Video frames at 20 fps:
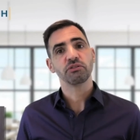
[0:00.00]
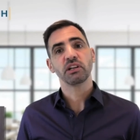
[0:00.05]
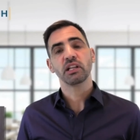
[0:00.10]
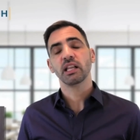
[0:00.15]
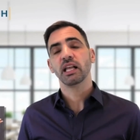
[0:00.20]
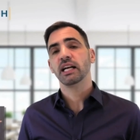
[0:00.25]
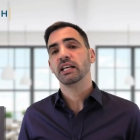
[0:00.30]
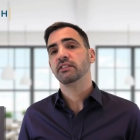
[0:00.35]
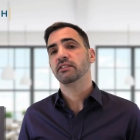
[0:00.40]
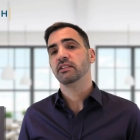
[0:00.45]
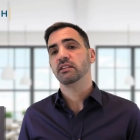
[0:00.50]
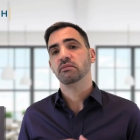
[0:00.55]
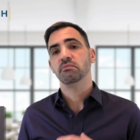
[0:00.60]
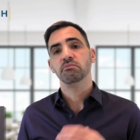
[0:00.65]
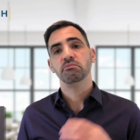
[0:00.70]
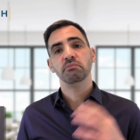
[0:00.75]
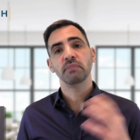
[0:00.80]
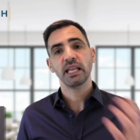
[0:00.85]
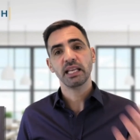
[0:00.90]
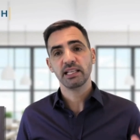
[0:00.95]
clients in
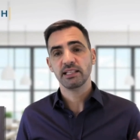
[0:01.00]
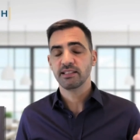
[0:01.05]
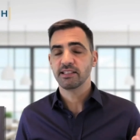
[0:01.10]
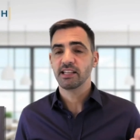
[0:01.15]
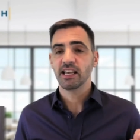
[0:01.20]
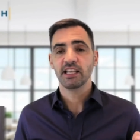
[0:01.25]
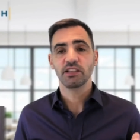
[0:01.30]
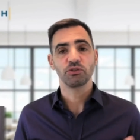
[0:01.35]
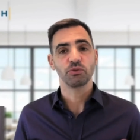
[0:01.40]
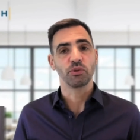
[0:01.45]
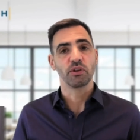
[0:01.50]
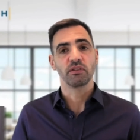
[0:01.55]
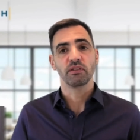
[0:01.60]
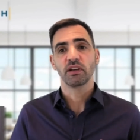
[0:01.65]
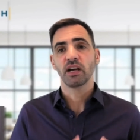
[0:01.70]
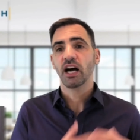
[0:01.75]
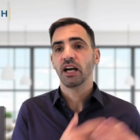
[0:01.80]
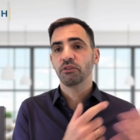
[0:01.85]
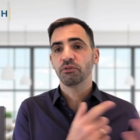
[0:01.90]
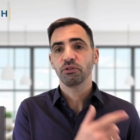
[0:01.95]
many states with
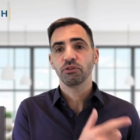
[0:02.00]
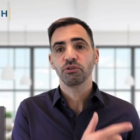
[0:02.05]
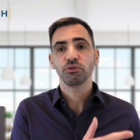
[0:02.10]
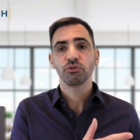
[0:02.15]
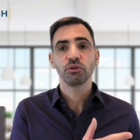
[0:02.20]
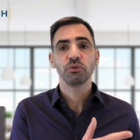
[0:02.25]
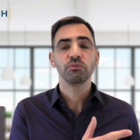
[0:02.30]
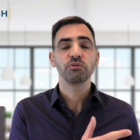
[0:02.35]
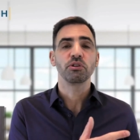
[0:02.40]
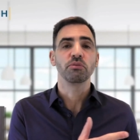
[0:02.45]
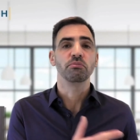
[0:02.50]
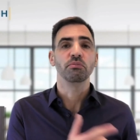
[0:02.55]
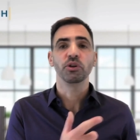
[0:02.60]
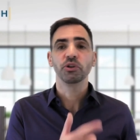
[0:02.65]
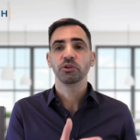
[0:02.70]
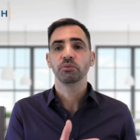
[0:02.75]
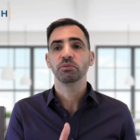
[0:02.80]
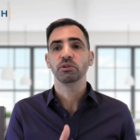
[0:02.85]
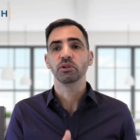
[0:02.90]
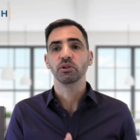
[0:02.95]
conference rooms in
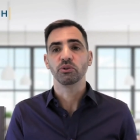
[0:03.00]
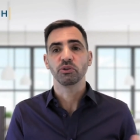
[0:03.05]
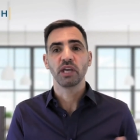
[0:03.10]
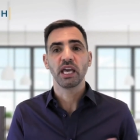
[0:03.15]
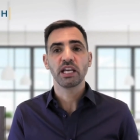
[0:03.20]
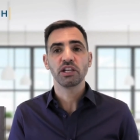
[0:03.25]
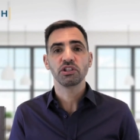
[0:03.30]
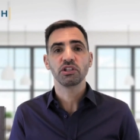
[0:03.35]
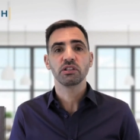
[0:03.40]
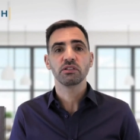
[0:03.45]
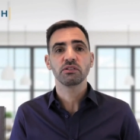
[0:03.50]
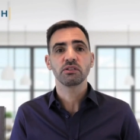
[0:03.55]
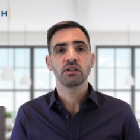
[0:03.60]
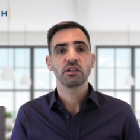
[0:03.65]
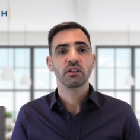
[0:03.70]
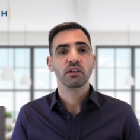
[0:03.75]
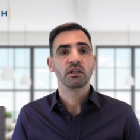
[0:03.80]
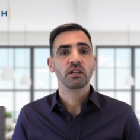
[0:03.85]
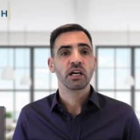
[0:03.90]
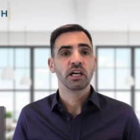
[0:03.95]
multiple locations,
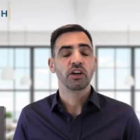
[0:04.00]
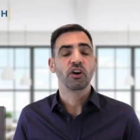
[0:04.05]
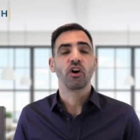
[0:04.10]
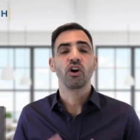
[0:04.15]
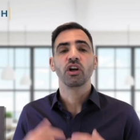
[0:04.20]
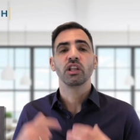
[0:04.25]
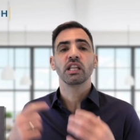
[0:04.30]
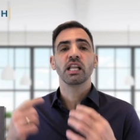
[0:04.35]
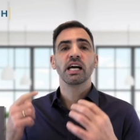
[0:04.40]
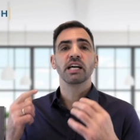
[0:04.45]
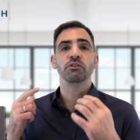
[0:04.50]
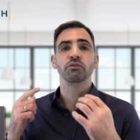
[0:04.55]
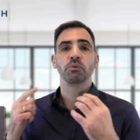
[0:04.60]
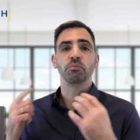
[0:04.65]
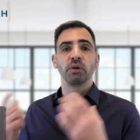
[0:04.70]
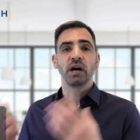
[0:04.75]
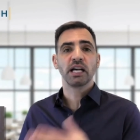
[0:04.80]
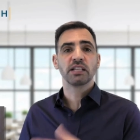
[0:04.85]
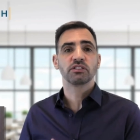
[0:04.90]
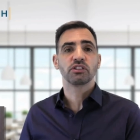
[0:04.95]
an online
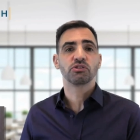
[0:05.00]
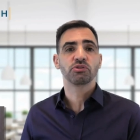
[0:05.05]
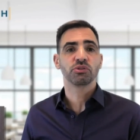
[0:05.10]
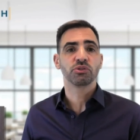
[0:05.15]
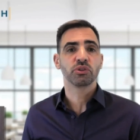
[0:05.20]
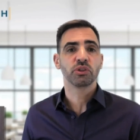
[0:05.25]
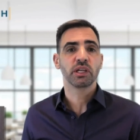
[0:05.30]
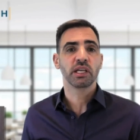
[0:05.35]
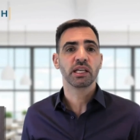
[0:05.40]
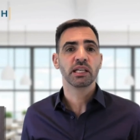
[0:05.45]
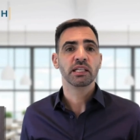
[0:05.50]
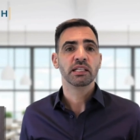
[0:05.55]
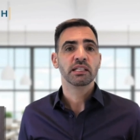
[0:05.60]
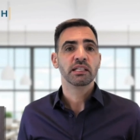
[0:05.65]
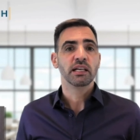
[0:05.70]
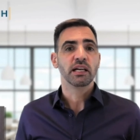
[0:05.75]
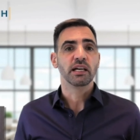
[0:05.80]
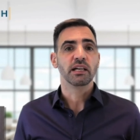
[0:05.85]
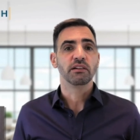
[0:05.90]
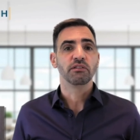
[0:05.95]
repository,
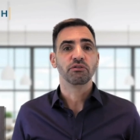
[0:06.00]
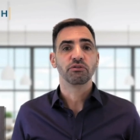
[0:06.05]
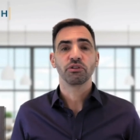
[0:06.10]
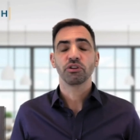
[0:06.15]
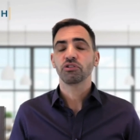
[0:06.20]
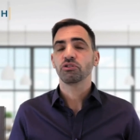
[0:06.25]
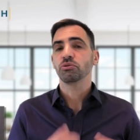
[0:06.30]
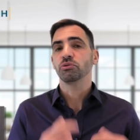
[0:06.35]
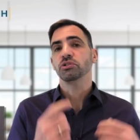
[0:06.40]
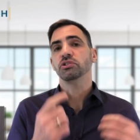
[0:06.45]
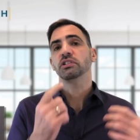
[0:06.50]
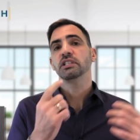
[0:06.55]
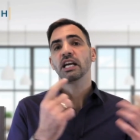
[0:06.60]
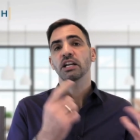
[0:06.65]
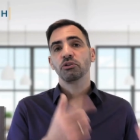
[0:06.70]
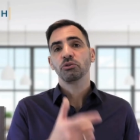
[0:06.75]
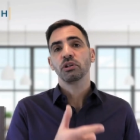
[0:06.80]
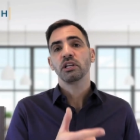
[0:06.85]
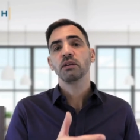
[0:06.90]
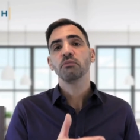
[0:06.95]
virtual
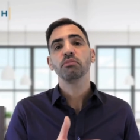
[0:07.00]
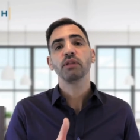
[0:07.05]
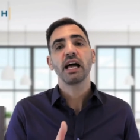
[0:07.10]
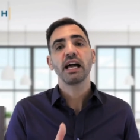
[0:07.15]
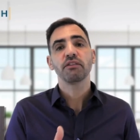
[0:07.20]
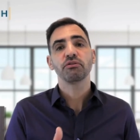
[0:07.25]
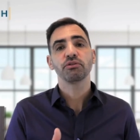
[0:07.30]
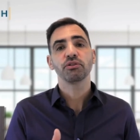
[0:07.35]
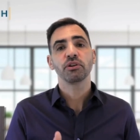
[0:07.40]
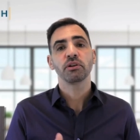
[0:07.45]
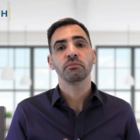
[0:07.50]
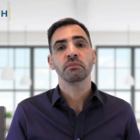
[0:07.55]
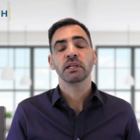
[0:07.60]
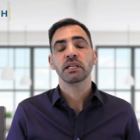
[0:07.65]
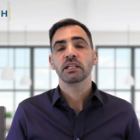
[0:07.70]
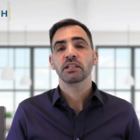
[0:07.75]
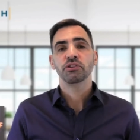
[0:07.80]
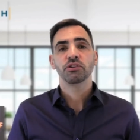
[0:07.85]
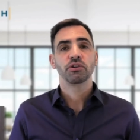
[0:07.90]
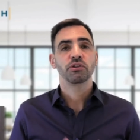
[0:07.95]
scheduling platform
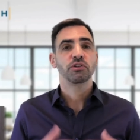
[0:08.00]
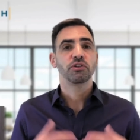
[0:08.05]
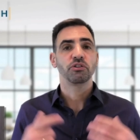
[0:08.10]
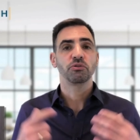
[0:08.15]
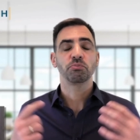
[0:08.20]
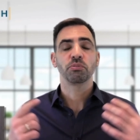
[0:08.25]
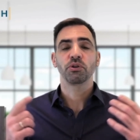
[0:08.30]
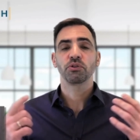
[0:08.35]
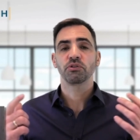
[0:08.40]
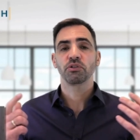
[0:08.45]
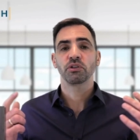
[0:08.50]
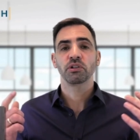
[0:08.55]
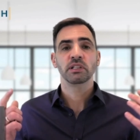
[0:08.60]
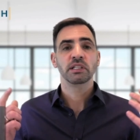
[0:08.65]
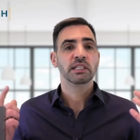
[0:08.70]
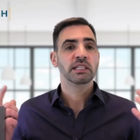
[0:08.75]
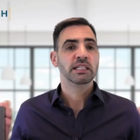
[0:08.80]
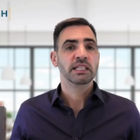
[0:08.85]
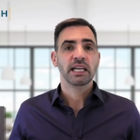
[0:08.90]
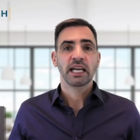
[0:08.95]
to your disposal,
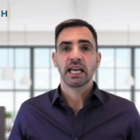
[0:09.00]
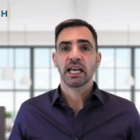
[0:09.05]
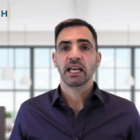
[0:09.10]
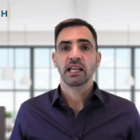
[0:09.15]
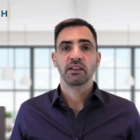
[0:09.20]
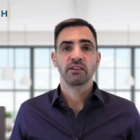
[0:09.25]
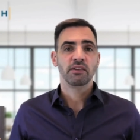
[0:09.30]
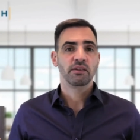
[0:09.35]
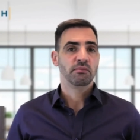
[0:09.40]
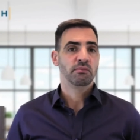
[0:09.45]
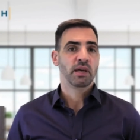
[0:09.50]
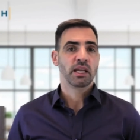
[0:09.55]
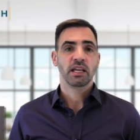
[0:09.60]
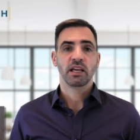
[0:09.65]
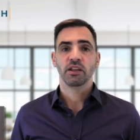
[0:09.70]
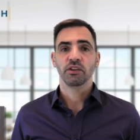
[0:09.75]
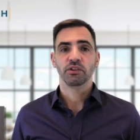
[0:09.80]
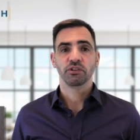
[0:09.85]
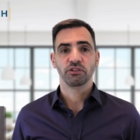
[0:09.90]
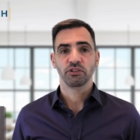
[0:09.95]
and many
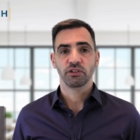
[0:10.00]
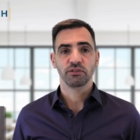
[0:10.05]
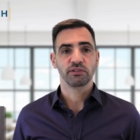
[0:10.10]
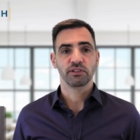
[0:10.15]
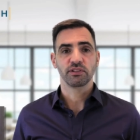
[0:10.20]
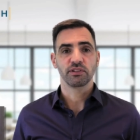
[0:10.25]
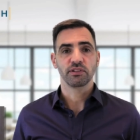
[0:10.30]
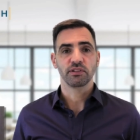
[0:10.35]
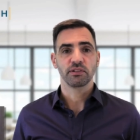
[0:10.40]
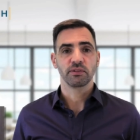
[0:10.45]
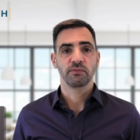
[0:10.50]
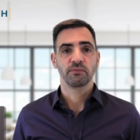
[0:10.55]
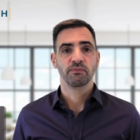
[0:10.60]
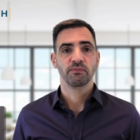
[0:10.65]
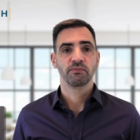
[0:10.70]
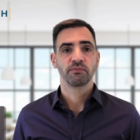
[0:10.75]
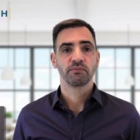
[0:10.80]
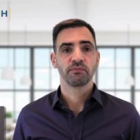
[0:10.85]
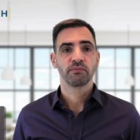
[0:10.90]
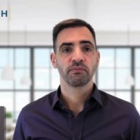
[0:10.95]
other services.
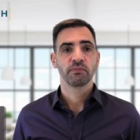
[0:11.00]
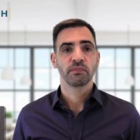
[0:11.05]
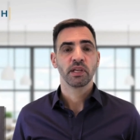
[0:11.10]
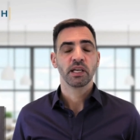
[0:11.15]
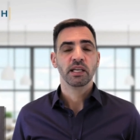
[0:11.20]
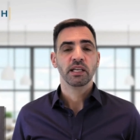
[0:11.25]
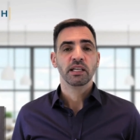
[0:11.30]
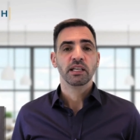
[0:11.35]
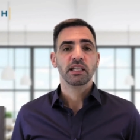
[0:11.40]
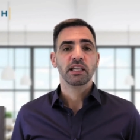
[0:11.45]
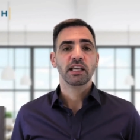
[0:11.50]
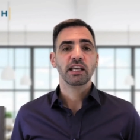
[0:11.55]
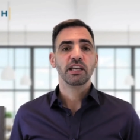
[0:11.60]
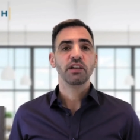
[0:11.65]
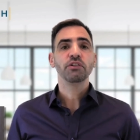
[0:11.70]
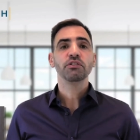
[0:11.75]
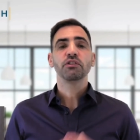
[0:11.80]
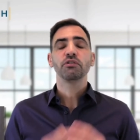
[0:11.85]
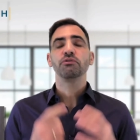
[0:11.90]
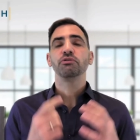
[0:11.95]

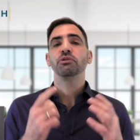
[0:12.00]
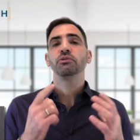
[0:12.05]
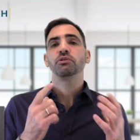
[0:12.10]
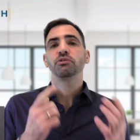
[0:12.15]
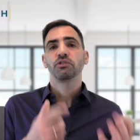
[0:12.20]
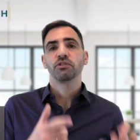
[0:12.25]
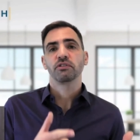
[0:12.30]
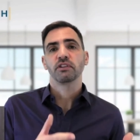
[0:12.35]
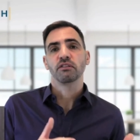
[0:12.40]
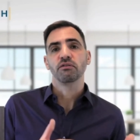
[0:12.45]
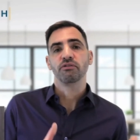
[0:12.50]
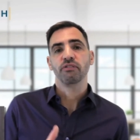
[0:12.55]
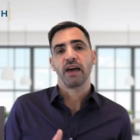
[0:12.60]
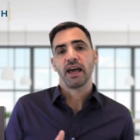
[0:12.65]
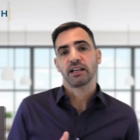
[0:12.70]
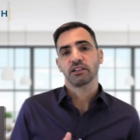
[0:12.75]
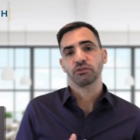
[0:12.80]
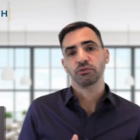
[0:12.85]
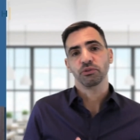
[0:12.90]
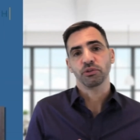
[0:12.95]
Here's a few interesting
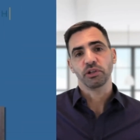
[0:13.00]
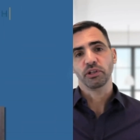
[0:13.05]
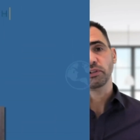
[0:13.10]
facts for you.